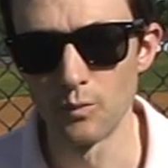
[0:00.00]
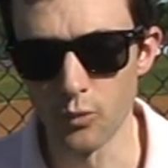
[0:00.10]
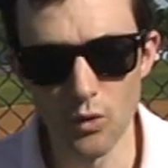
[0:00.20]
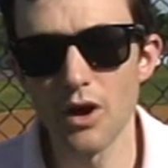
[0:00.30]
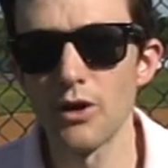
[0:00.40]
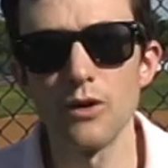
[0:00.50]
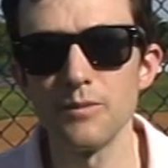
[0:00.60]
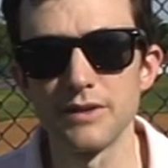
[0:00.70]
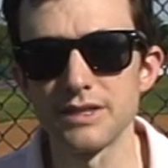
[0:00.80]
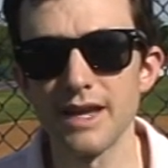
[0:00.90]
brought
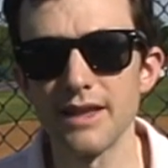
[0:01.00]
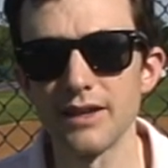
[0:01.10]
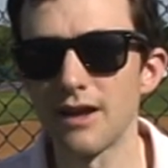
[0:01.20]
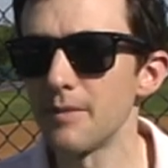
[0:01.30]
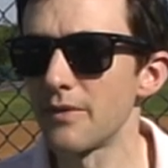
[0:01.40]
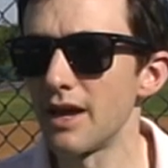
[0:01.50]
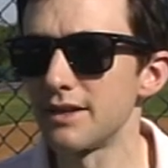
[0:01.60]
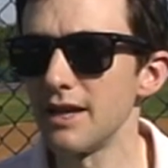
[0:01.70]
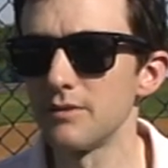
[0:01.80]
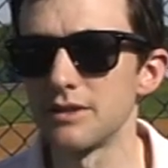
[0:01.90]
home the Stanley Cup that
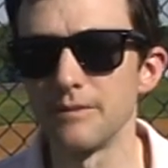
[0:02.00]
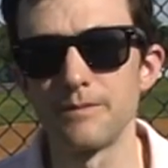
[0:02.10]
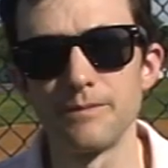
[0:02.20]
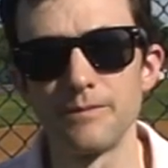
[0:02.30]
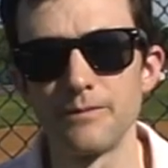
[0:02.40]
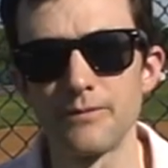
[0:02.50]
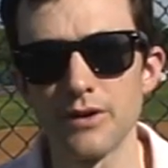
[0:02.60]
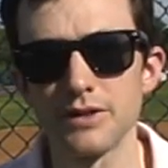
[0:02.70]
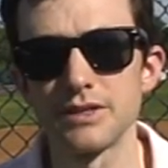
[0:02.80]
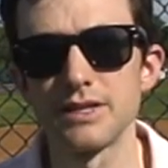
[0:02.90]
day. It was the
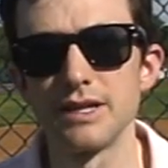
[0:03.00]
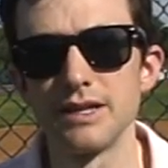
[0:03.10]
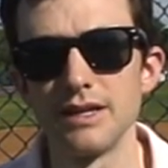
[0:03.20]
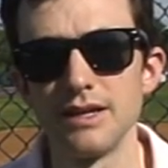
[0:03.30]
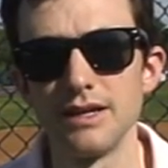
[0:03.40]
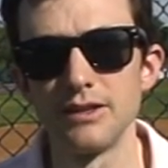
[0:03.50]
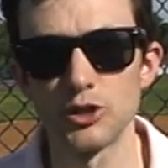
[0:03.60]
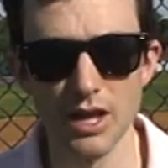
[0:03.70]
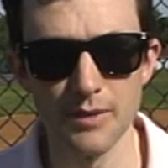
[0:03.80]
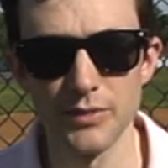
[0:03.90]
first
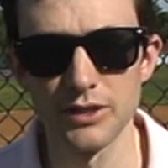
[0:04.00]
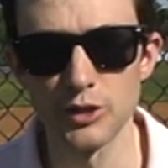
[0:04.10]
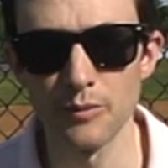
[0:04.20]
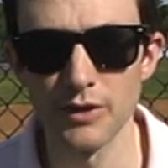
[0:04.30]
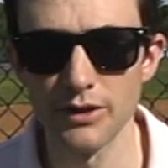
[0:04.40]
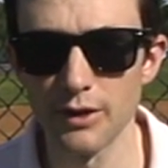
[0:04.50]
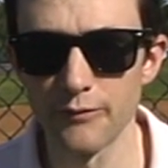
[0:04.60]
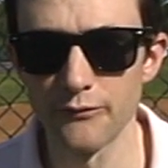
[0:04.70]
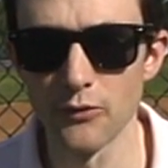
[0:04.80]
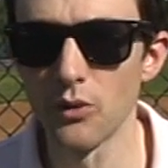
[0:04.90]
championship in their
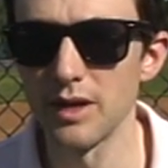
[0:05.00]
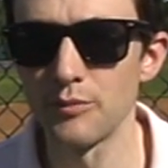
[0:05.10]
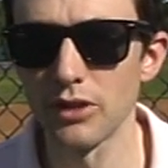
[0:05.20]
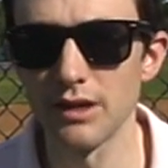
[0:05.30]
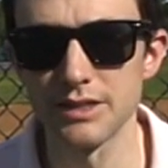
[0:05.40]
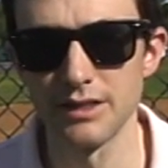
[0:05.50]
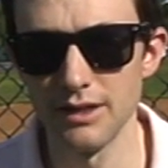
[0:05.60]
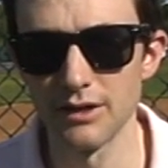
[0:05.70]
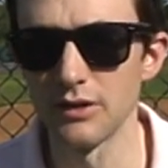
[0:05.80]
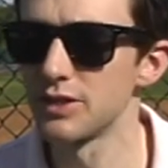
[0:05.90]
40-plus
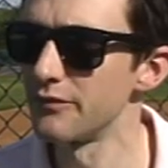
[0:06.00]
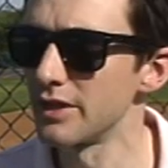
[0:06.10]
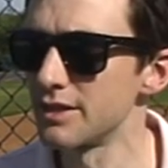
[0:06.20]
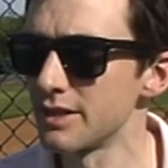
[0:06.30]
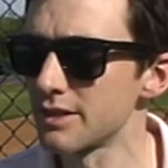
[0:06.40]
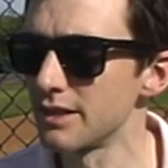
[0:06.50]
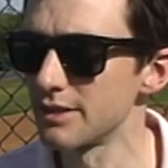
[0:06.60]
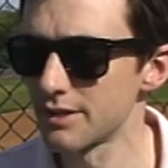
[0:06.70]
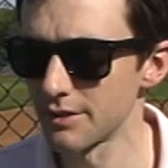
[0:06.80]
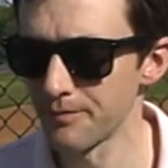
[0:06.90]
years of
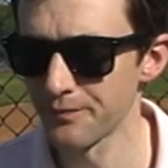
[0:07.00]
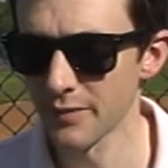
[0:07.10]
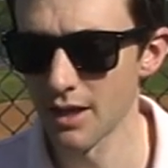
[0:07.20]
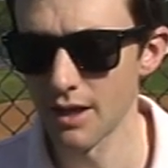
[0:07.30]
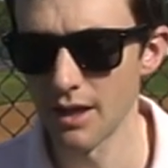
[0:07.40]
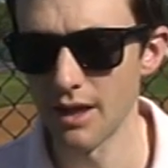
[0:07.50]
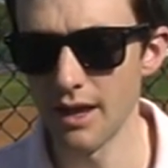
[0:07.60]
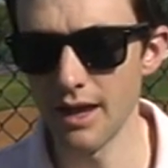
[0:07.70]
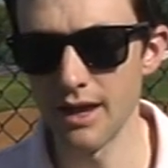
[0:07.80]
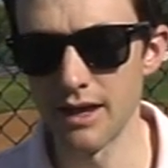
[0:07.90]
existence.
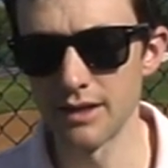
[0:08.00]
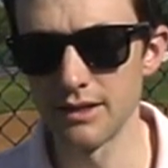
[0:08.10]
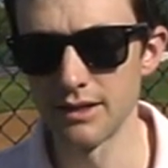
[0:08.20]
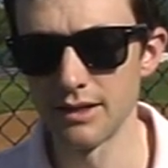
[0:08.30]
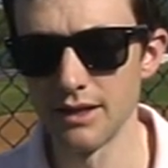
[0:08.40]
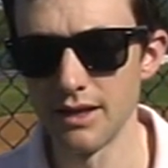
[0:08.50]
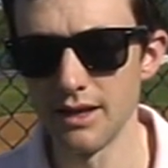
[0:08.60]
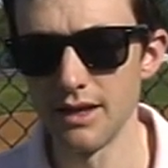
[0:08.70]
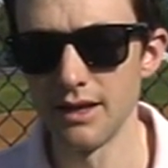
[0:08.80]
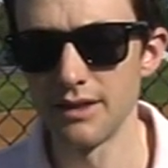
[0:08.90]
And
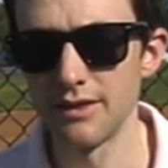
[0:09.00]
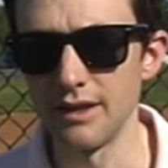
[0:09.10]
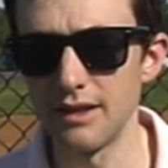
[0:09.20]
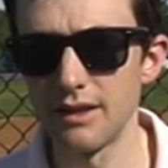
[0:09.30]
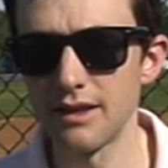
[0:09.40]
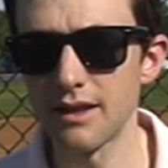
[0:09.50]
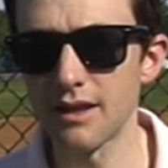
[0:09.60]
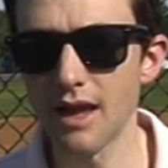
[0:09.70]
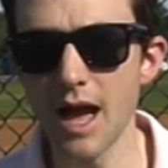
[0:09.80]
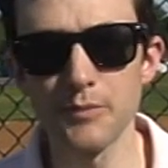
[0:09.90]
the
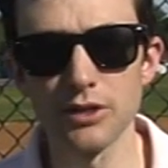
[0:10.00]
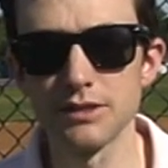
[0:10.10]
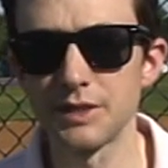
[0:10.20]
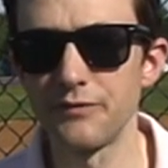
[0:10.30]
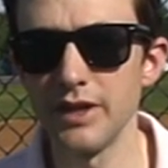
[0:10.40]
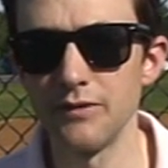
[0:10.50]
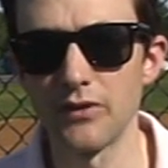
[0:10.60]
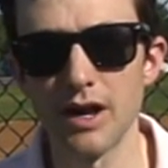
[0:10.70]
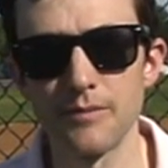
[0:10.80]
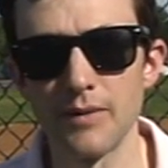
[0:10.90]
Capitals
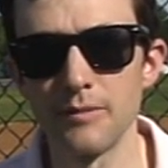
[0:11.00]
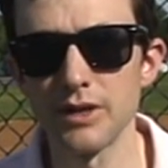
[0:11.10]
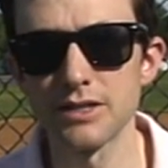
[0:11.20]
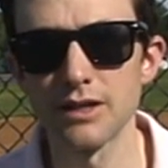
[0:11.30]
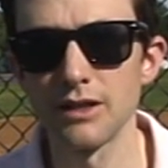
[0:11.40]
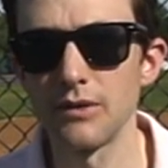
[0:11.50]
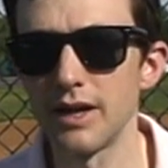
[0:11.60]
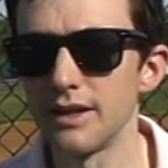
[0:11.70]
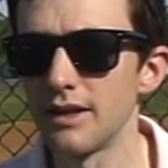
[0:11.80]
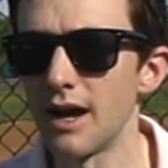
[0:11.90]
fever, I must tell you,
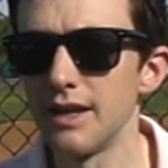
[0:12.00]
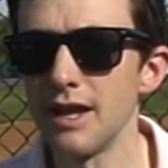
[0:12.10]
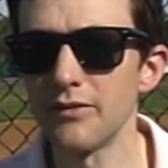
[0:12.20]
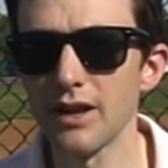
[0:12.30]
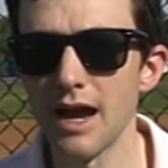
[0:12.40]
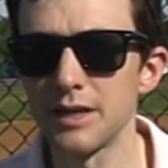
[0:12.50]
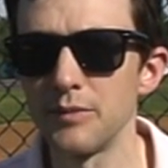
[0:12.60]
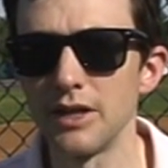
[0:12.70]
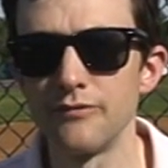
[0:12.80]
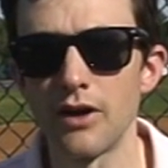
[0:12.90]
I never got to
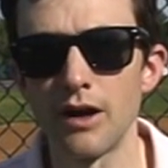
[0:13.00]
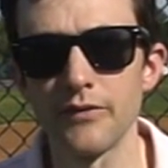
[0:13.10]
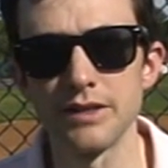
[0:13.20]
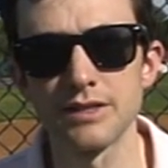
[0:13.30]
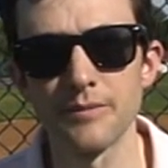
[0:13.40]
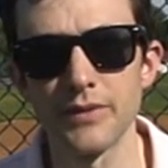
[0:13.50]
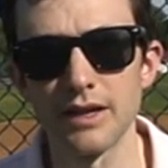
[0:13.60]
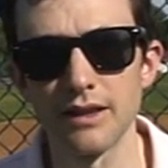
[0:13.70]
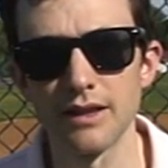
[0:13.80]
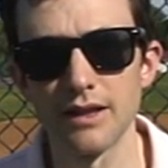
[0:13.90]
be involved in
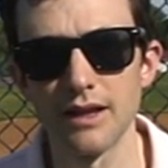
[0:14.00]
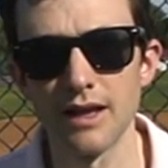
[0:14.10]
something